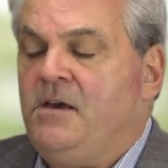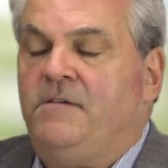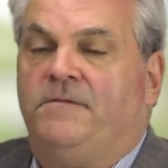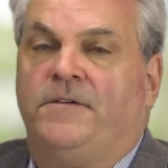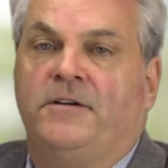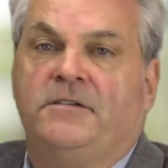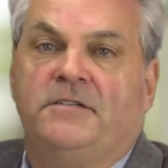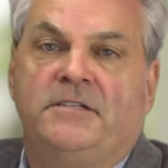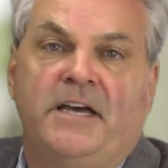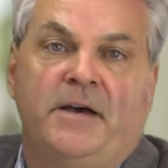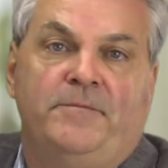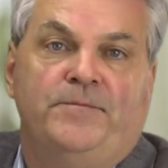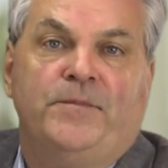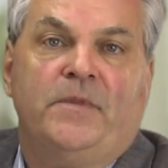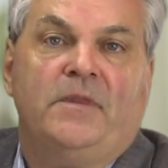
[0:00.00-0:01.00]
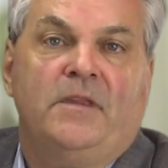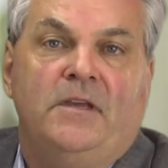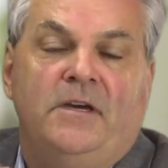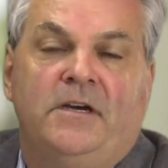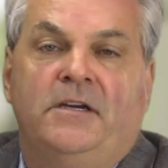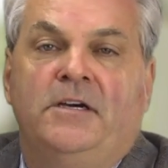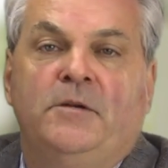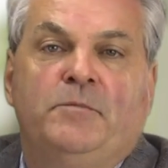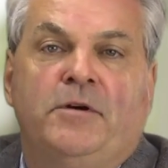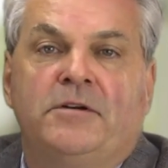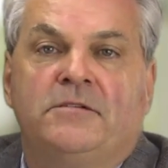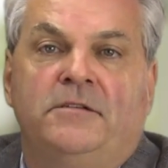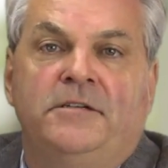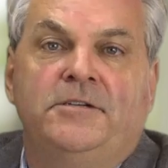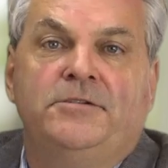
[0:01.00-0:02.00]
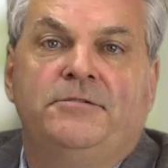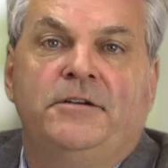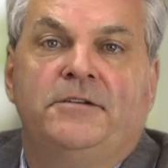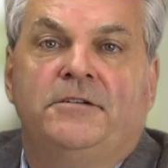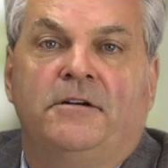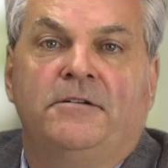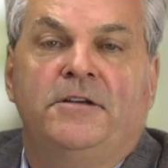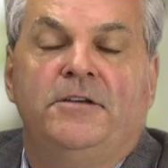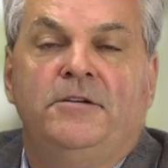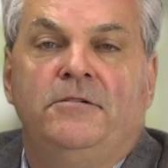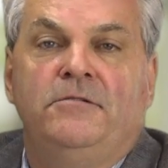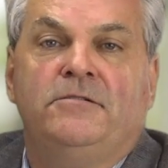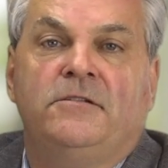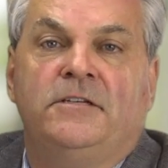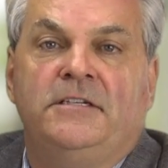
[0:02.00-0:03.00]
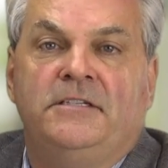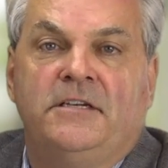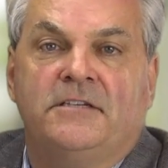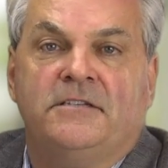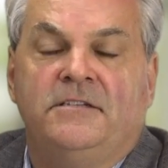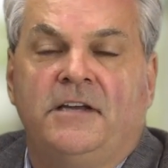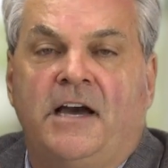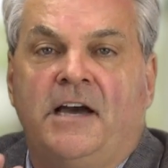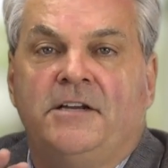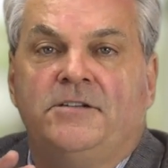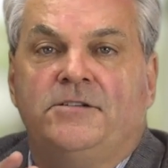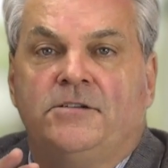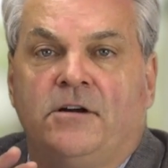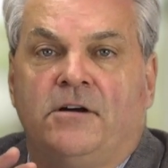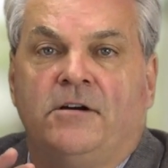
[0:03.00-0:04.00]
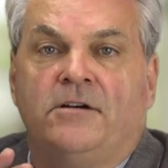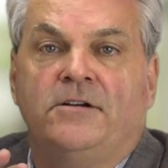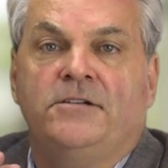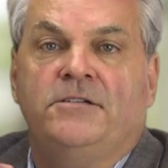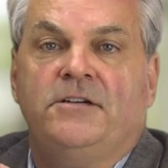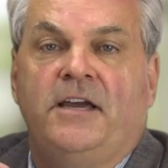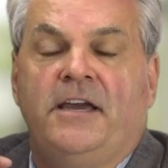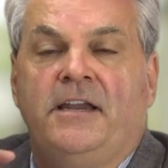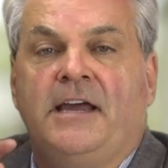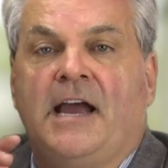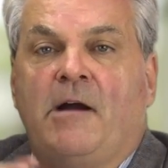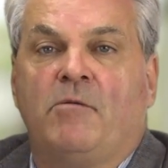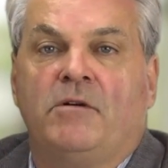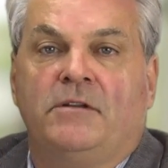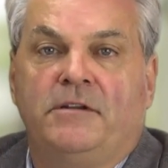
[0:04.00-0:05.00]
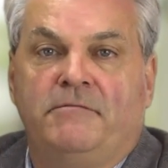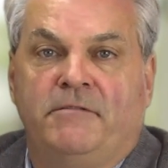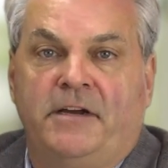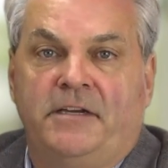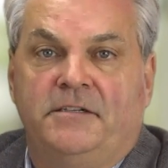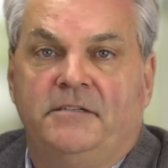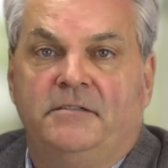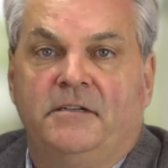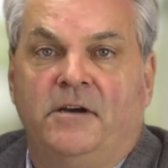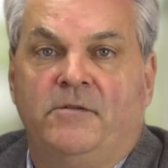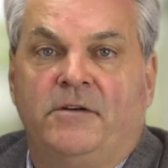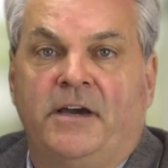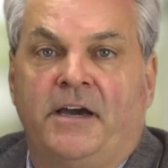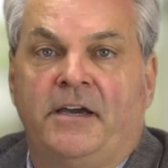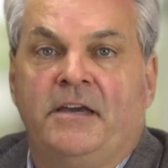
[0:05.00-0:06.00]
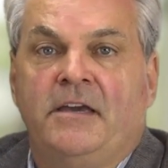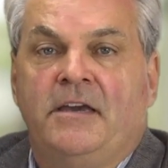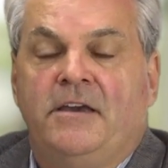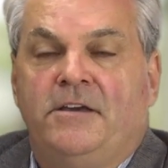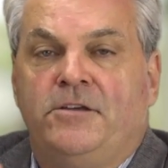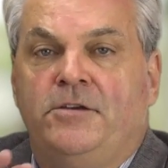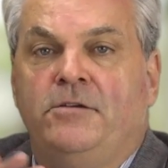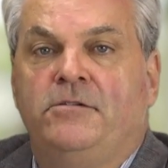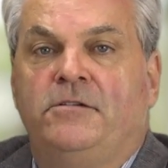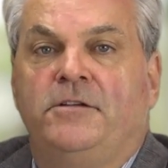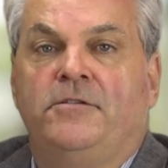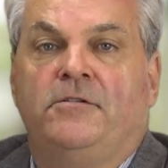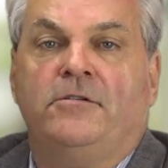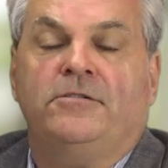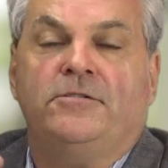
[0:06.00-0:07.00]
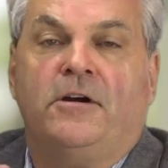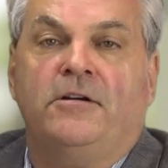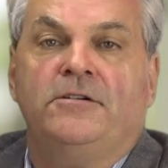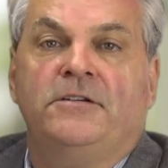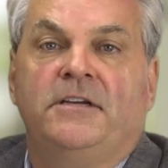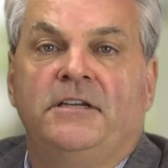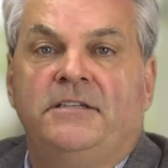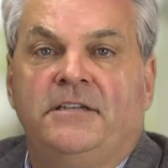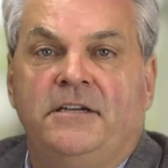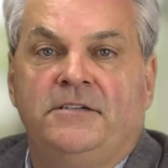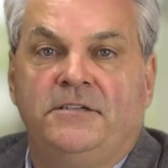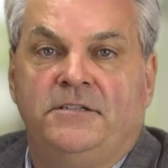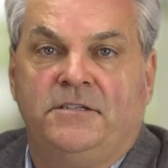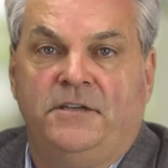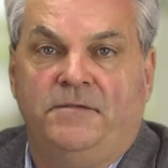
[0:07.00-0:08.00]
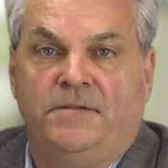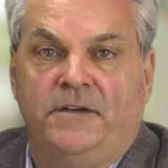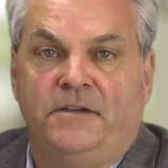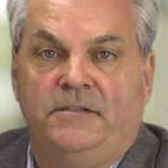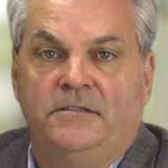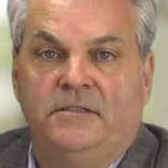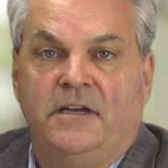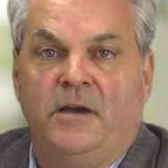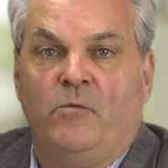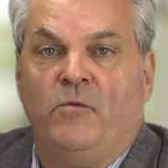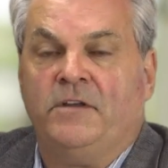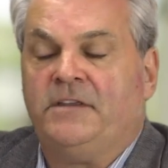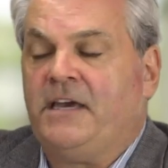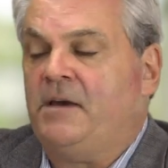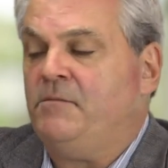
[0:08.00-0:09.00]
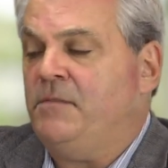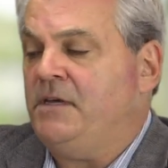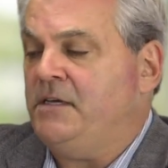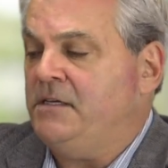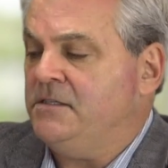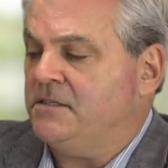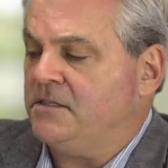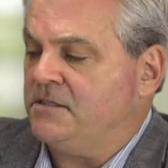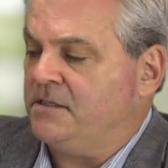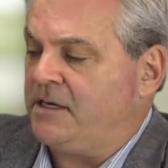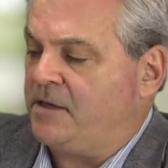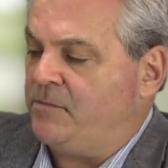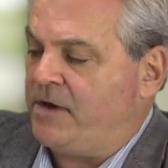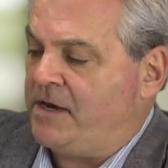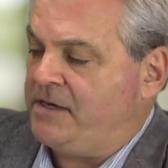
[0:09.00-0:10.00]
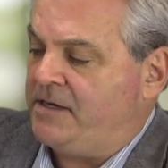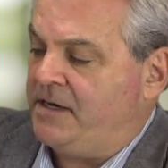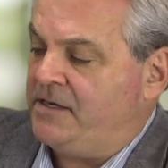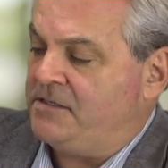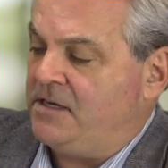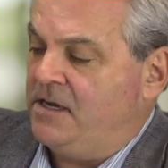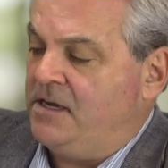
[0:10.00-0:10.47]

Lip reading: First step, a good personal injury attorney usually does not charge an hourly rate, okay? Usually they'll charge a contingency fee. And what that means is, like in my case,